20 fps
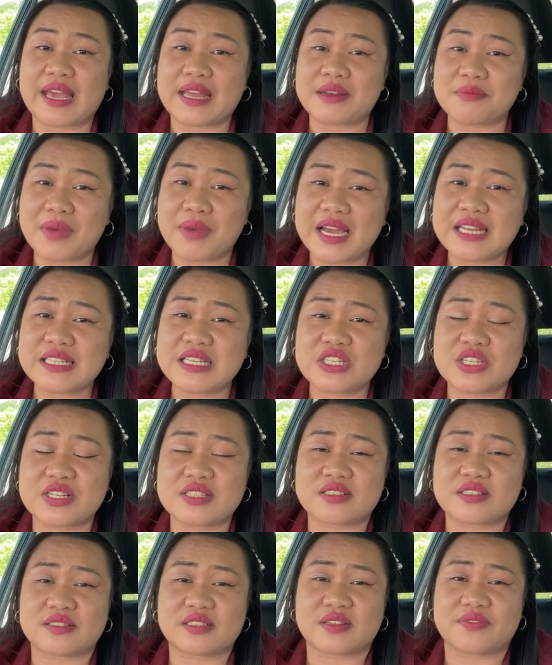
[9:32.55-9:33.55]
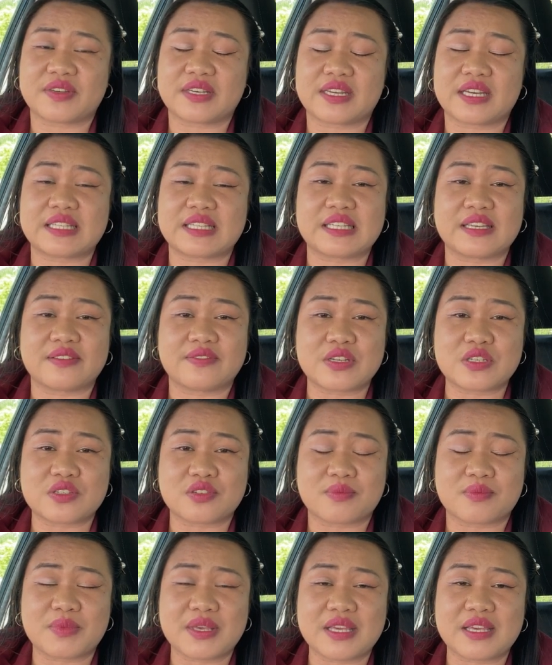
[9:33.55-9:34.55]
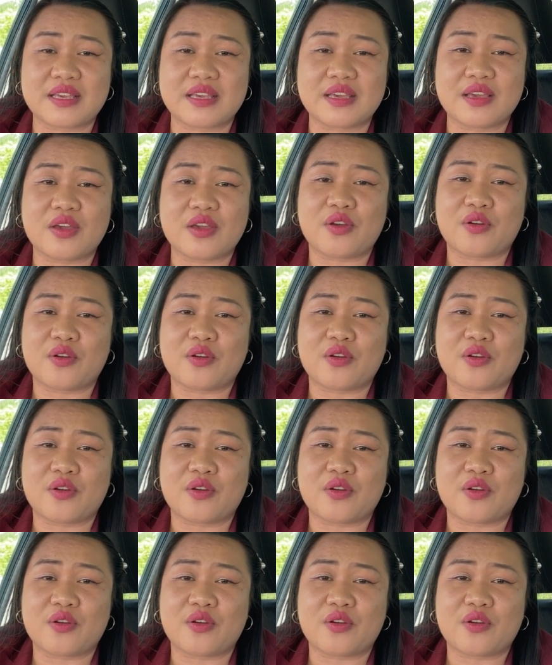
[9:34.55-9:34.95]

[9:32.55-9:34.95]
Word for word: and my teaching certificate given to me